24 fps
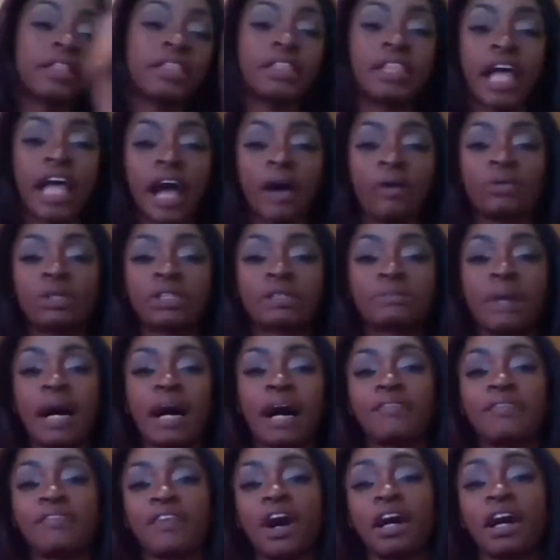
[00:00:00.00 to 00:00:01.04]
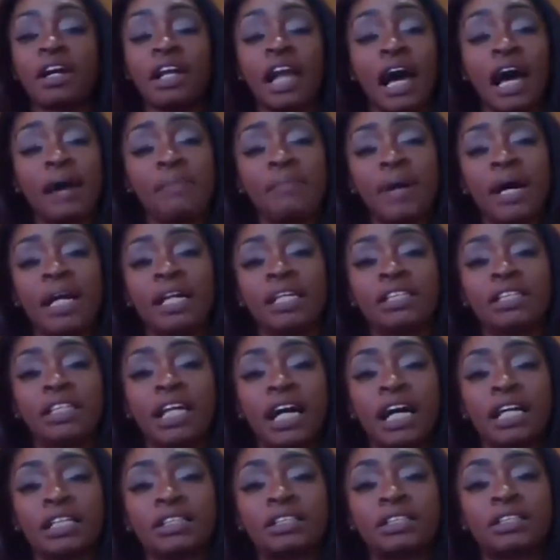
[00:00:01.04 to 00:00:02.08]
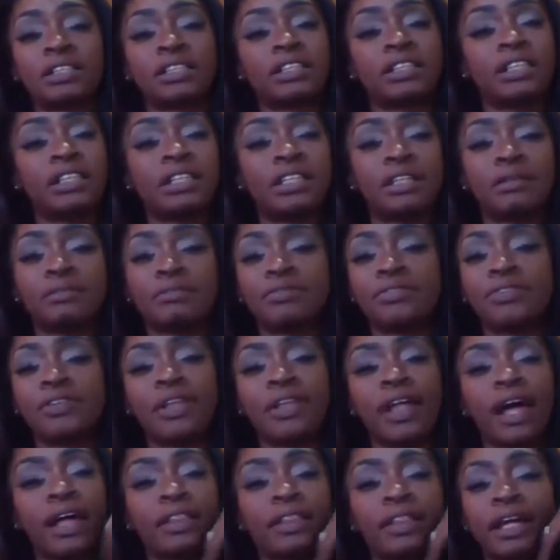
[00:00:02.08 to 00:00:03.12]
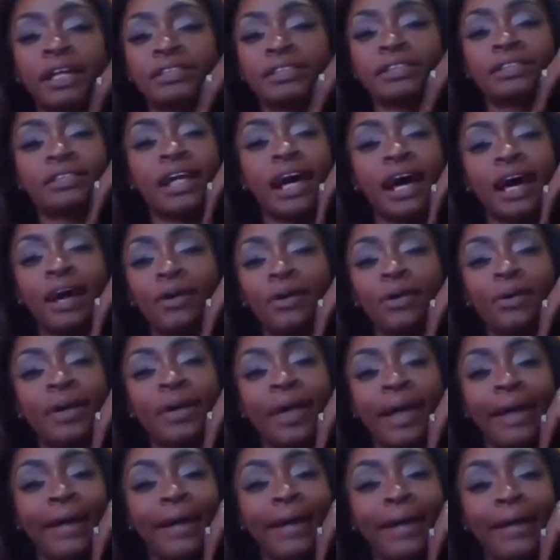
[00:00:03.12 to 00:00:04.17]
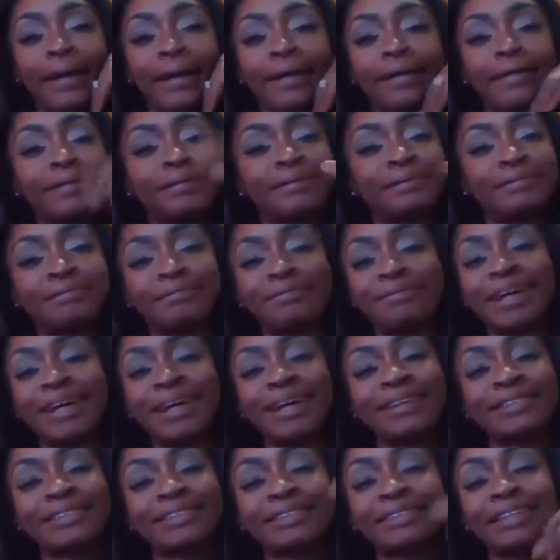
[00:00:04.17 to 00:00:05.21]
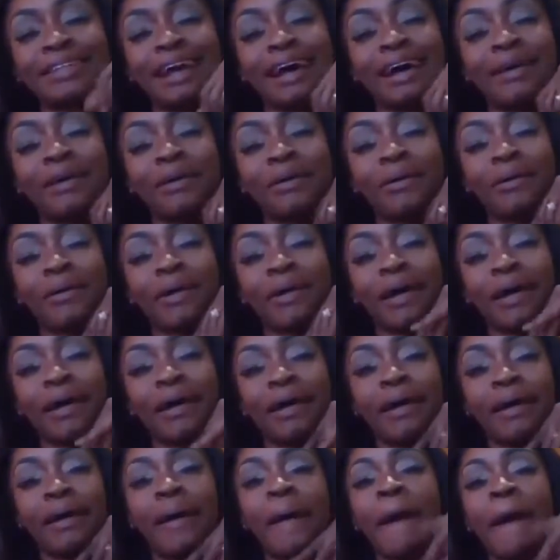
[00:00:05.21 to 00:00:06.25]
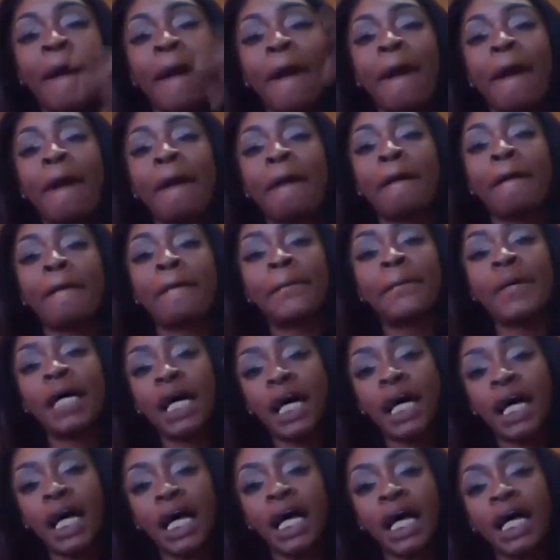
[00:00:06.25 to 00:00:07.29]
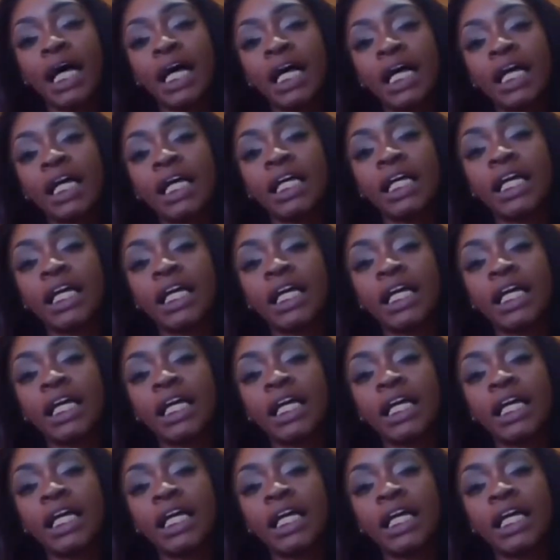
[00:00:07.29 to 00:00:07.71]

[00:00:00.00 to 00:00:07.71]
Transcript: that was my fault, and I apologize to him for that. That's not okay. That's not okay. But,